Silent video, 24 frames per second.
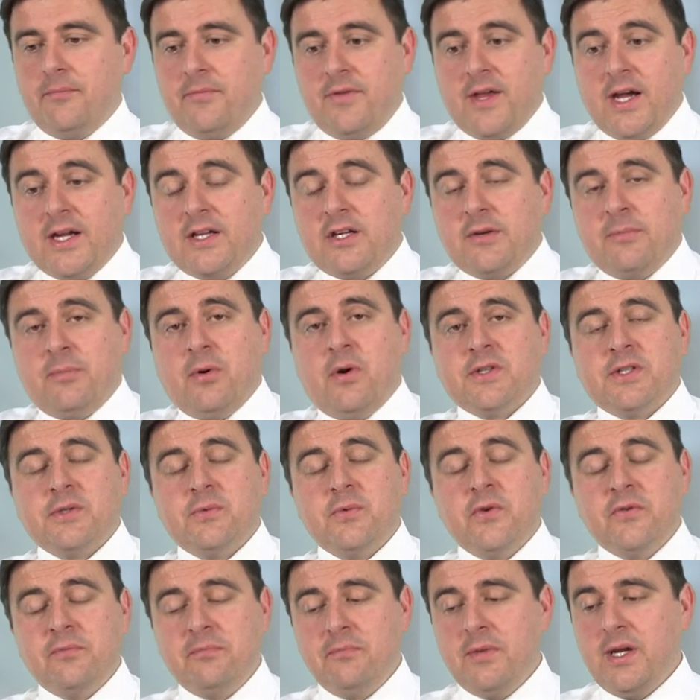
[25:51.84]
They deposit
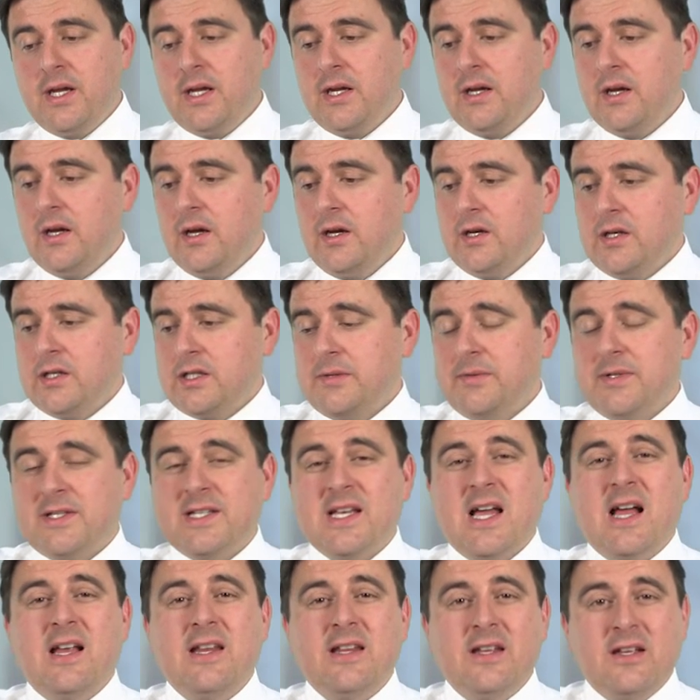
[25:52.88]
with me some
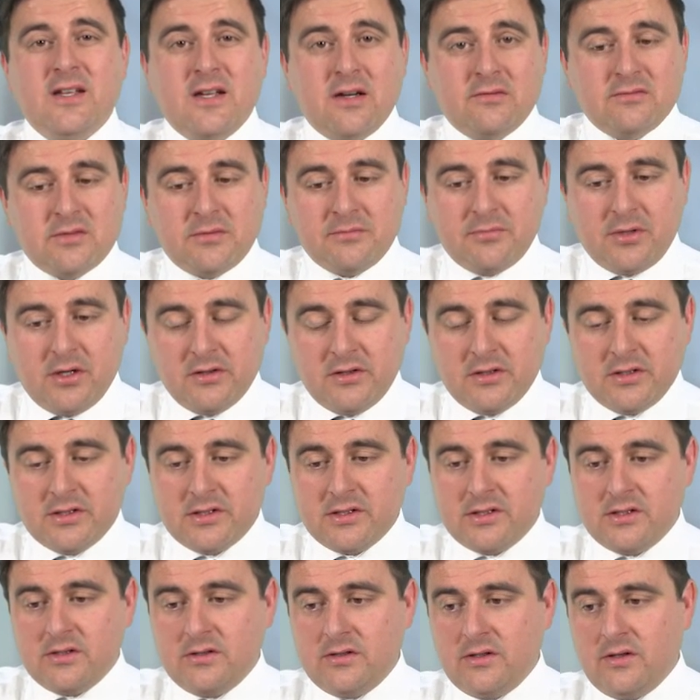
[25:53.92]
Italian government
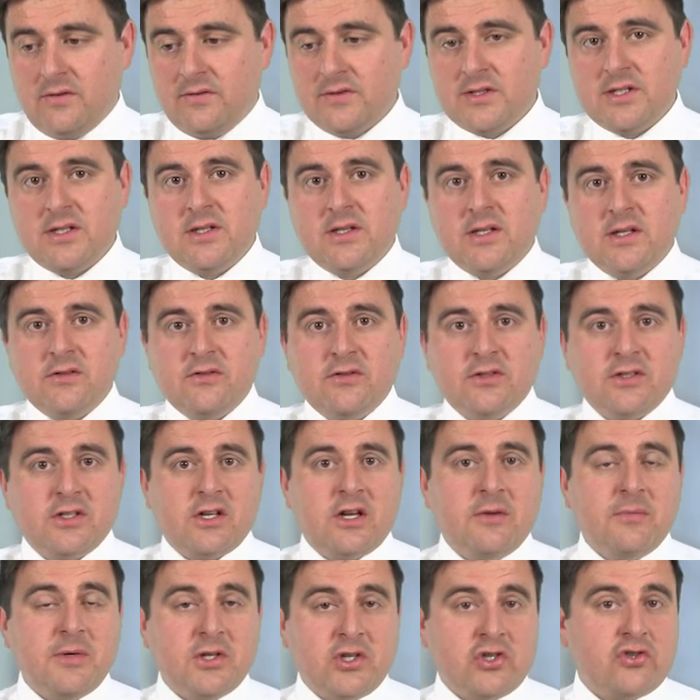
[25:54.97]
bonds, and obviously there's
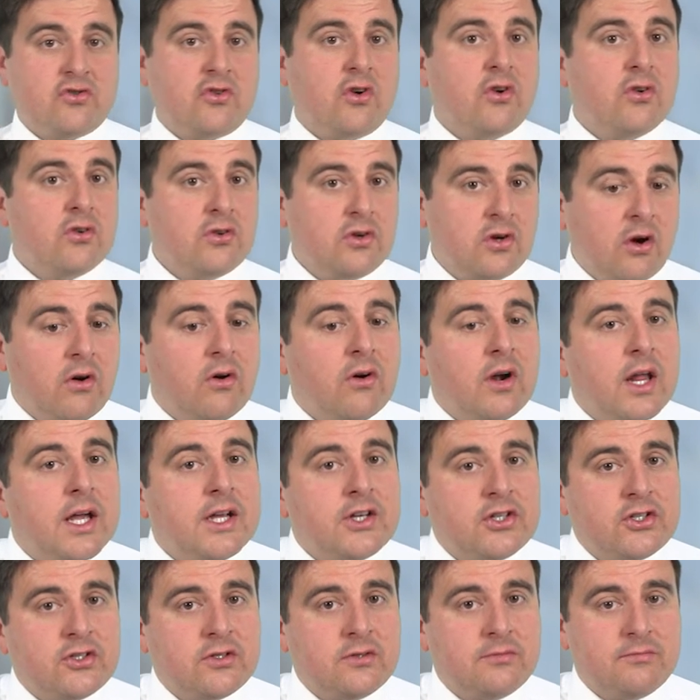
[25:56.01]
going to be a strong
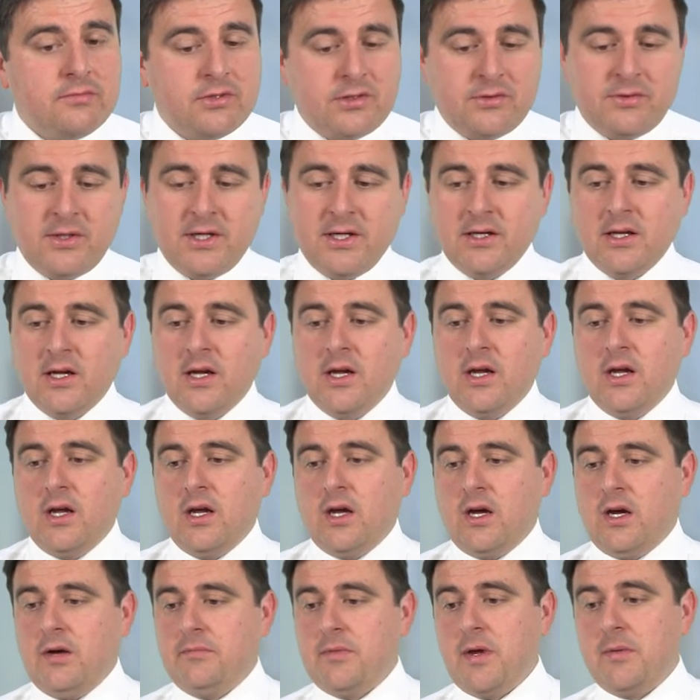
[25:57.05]
correlation between
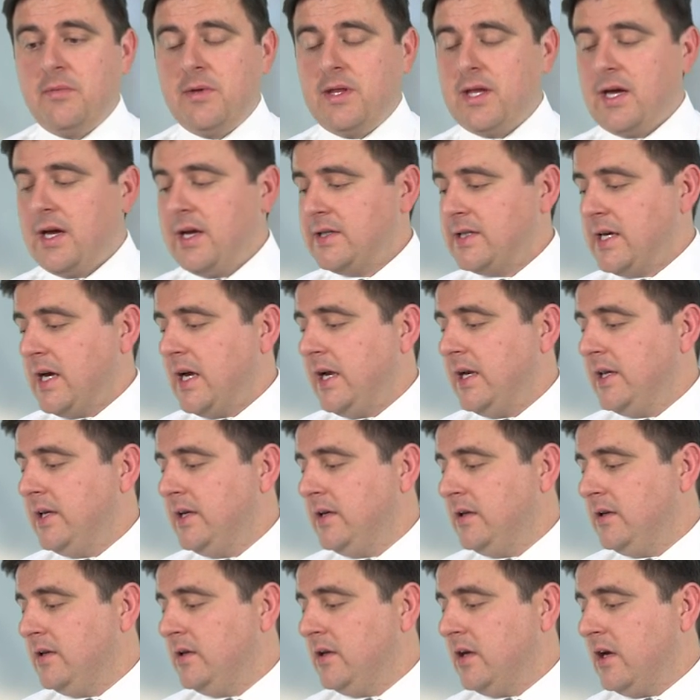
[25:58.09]
maybe that
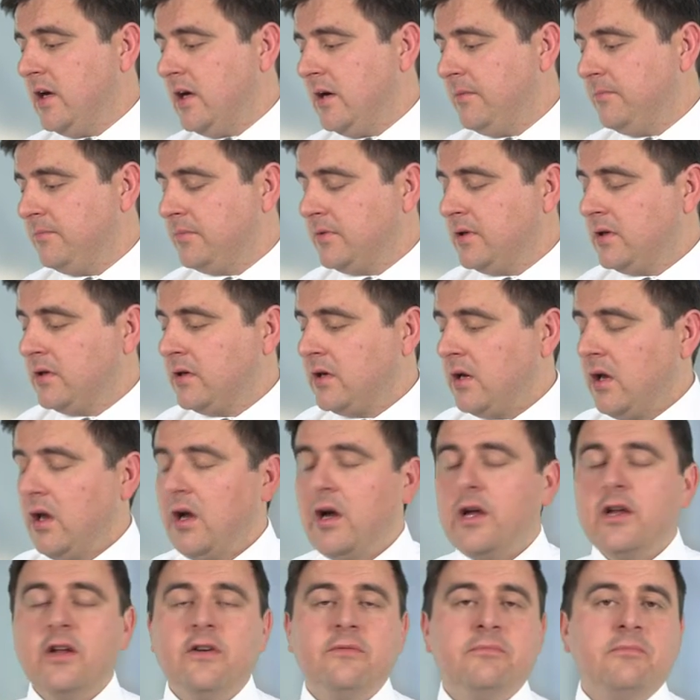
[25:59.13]
Italian
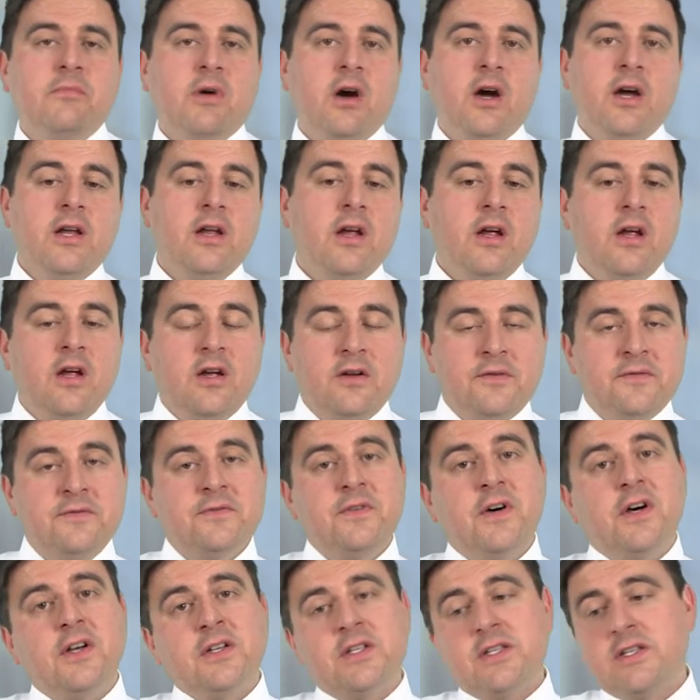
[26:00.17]
client of mine
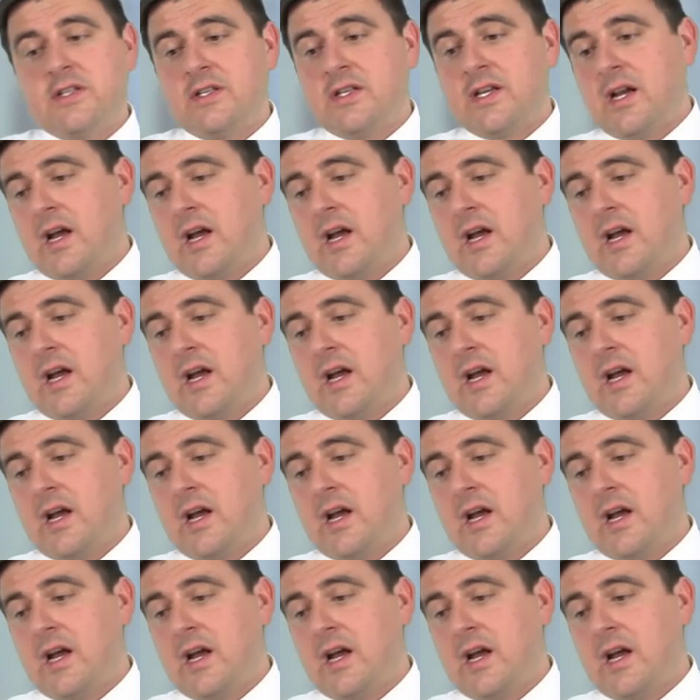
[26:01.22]
versus the